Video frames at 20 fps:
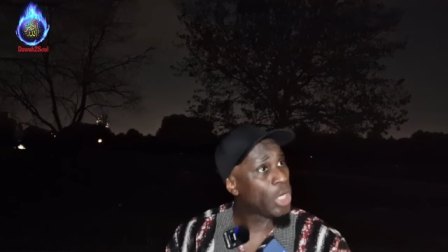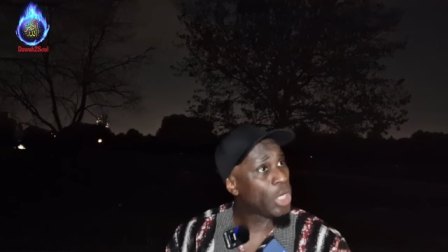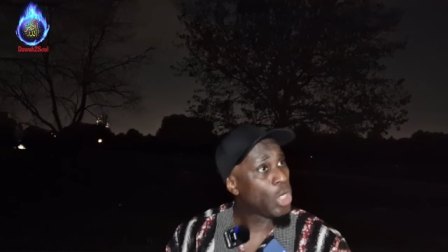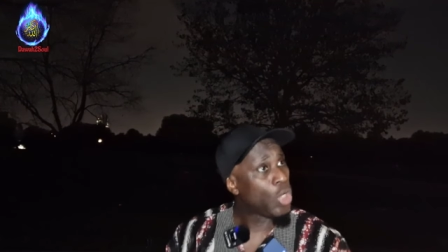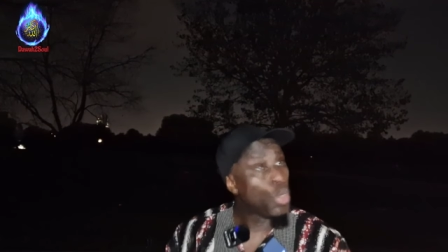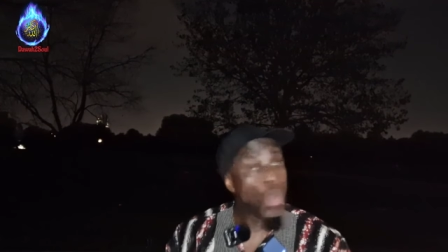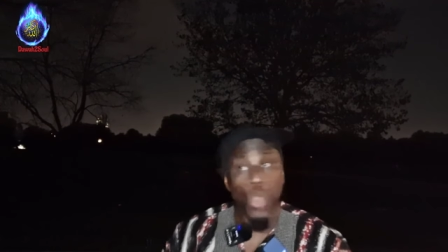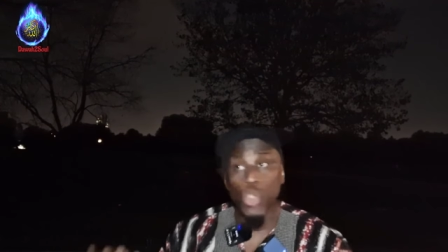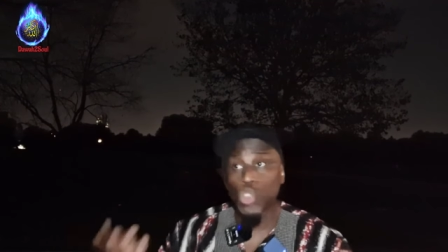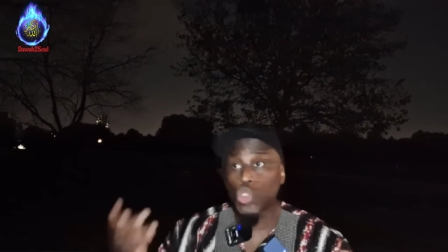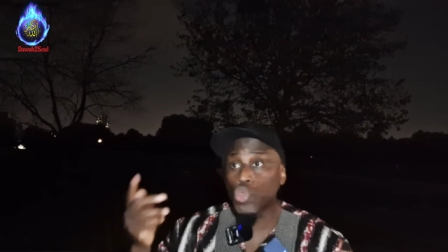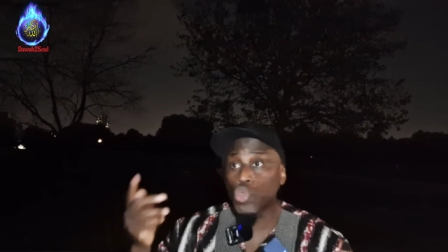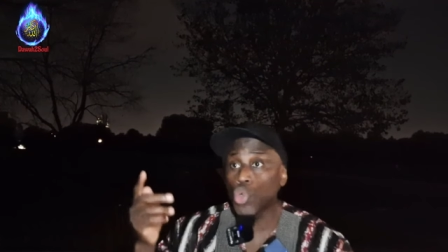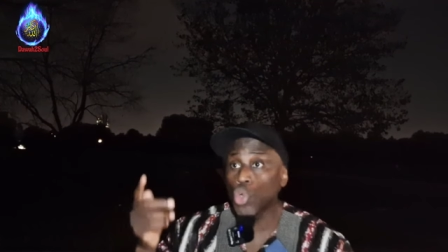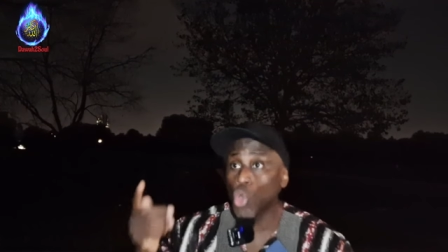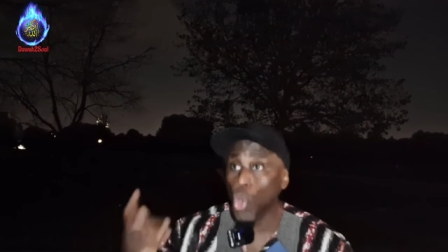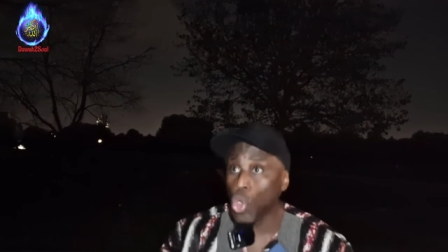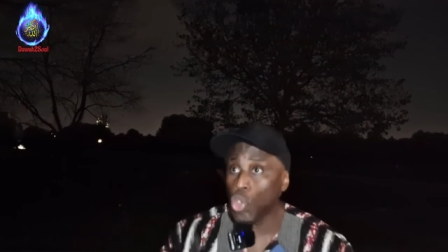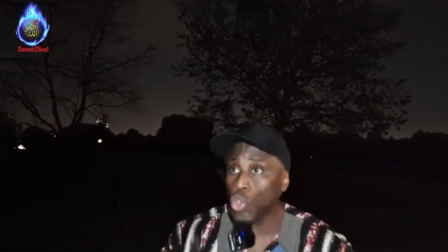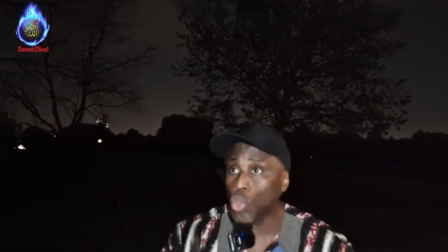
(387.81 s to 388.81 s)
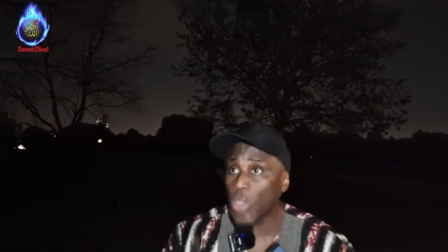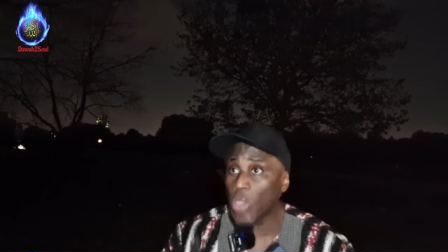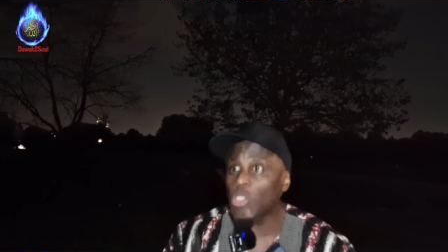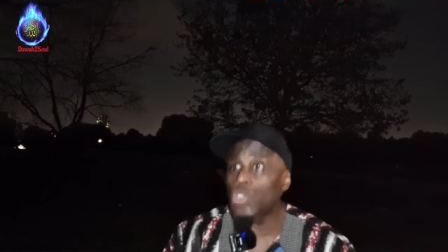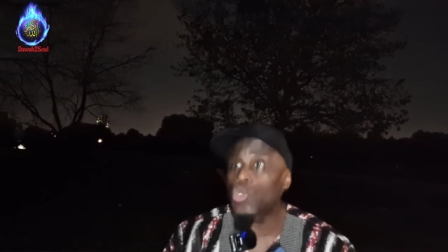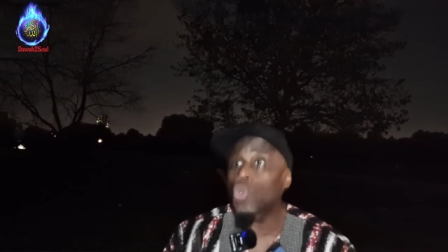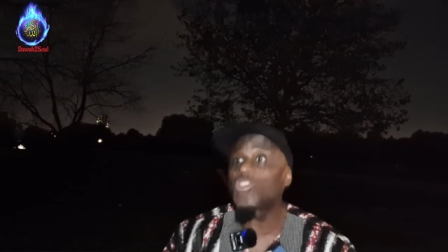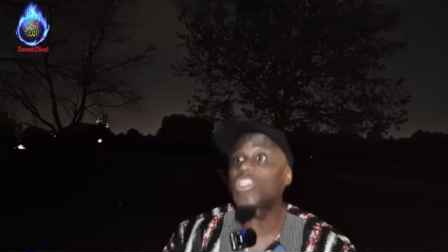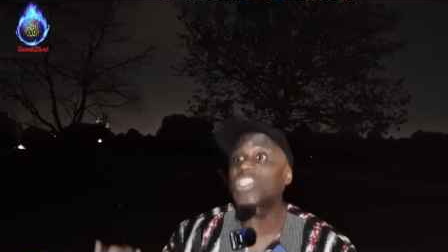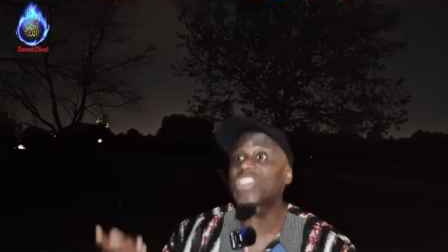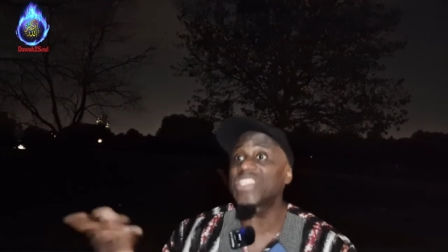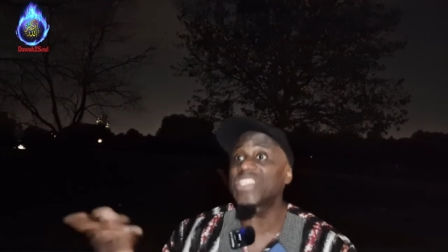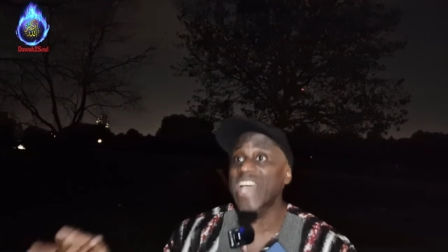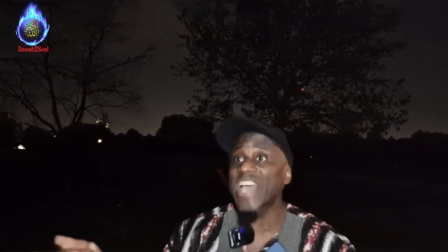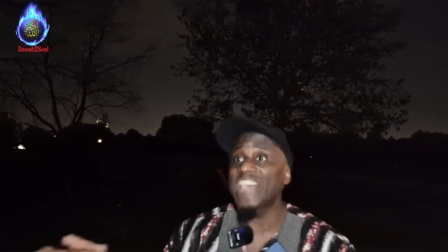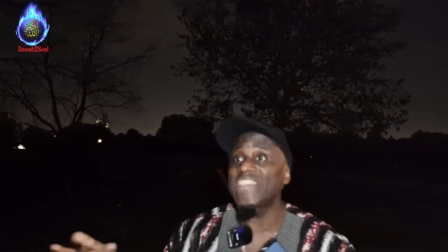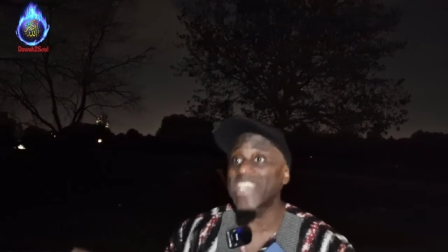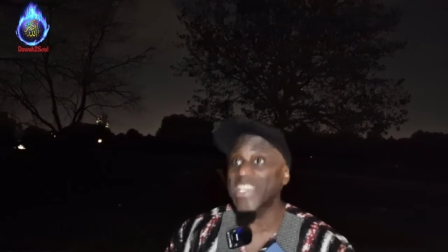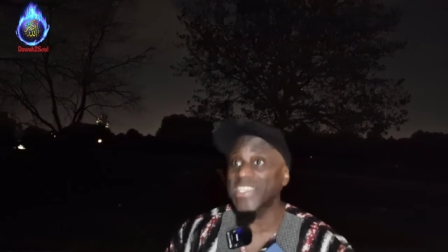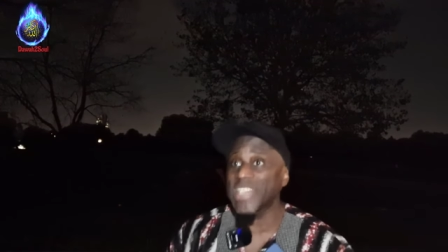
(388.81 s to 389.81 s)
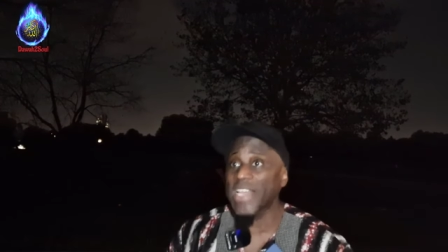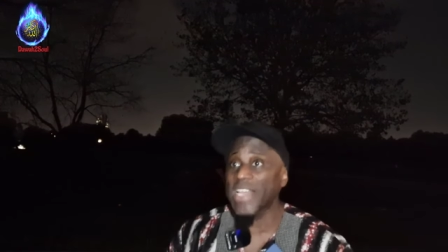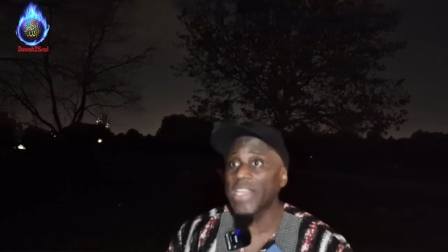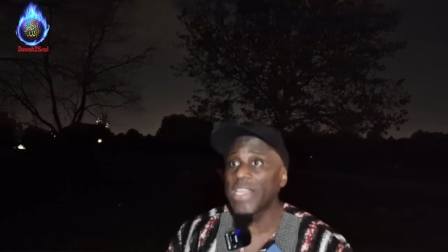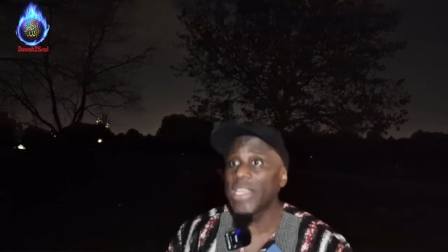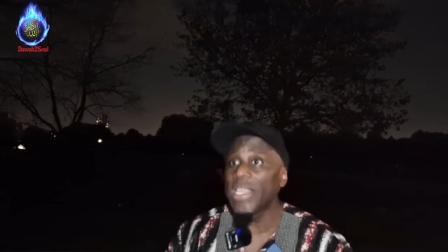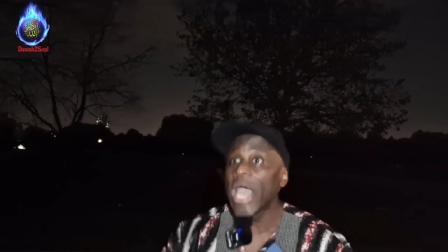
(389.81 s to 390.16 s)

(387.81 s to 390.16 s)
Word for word: Luke, Luke twenty-two, sixty-nine says that,